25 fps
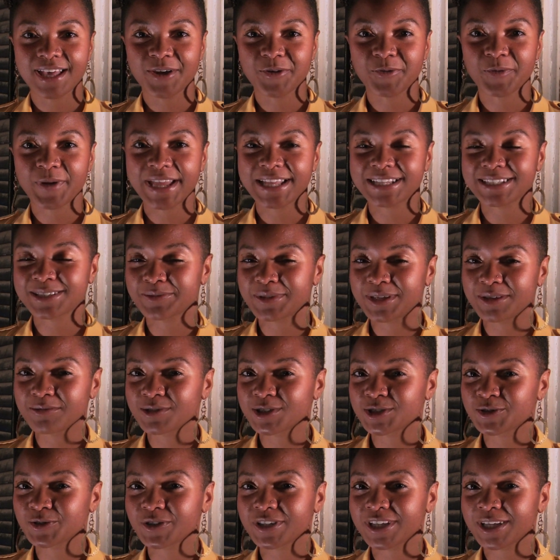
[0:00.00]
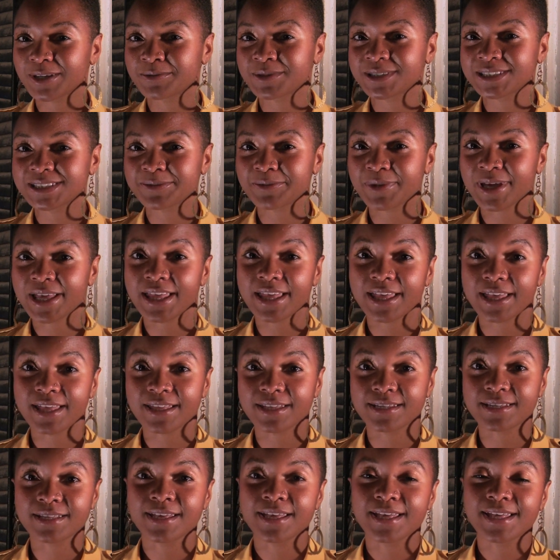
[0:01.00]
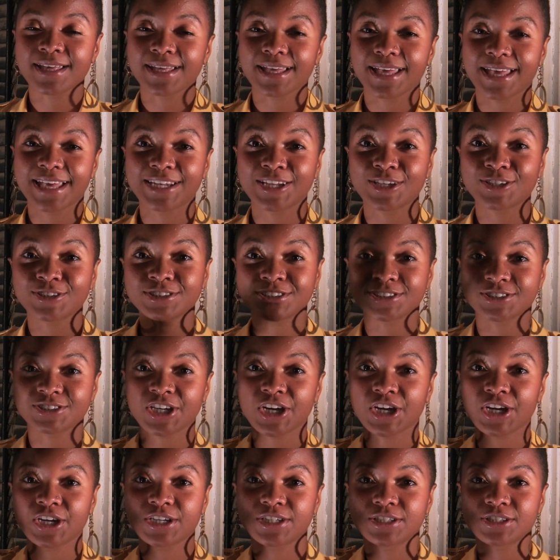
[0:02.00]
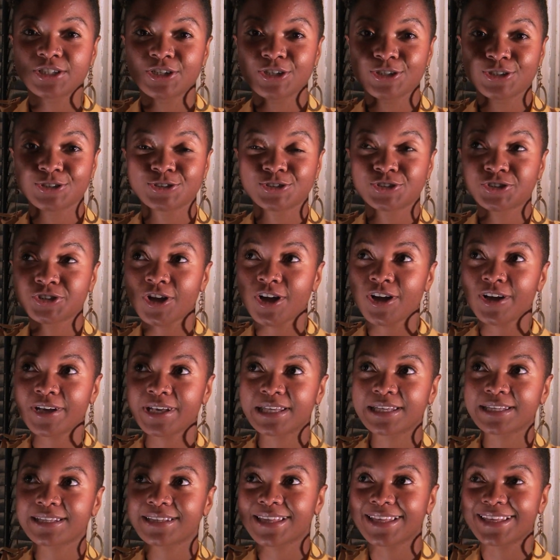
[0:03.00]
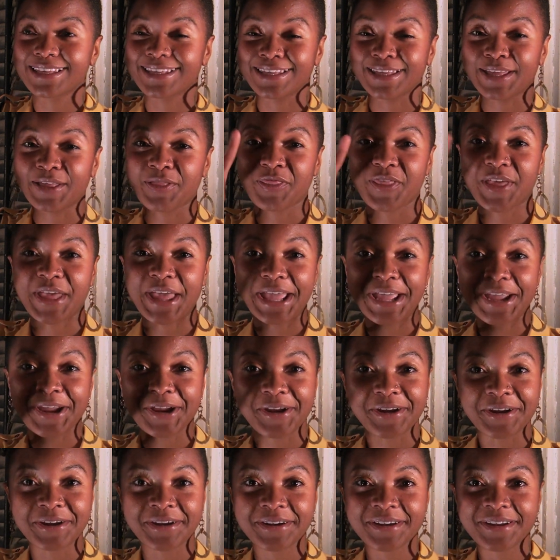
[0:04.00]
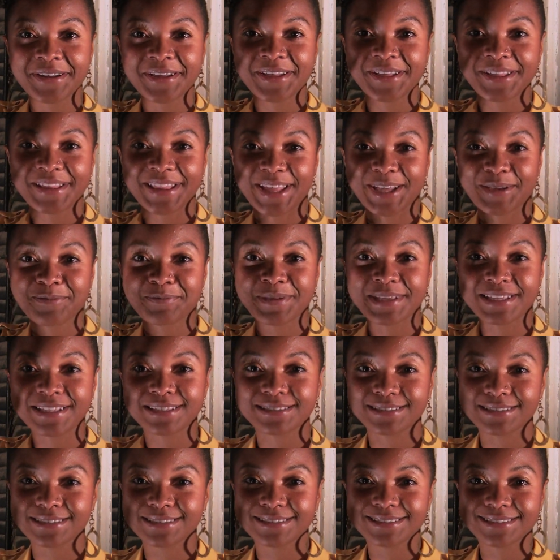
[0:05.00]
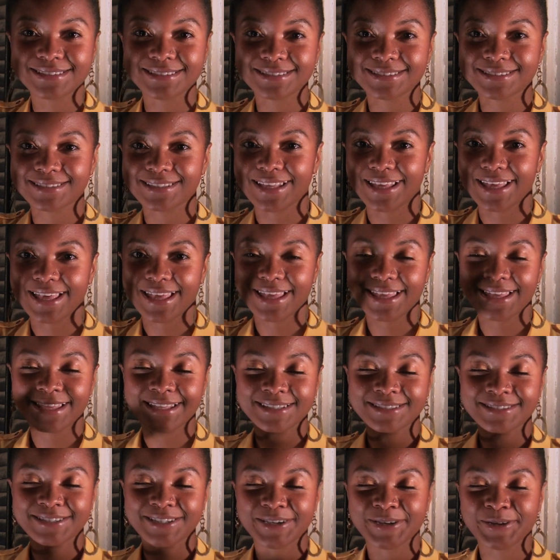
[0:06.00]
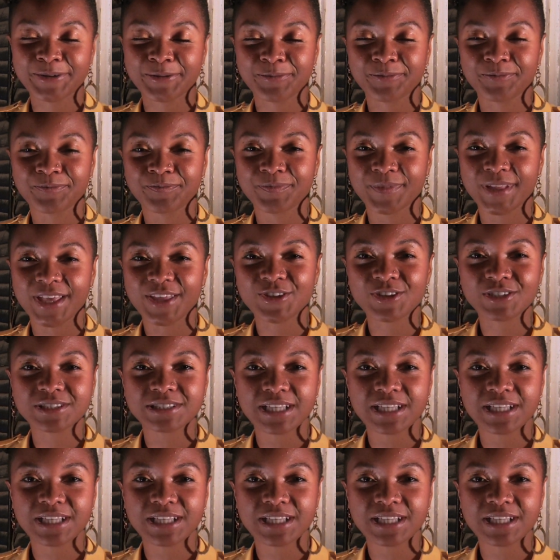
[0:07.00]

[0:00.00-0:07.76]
a random image will come into my head and I'll start drawing like in the air, like pieces. And um, other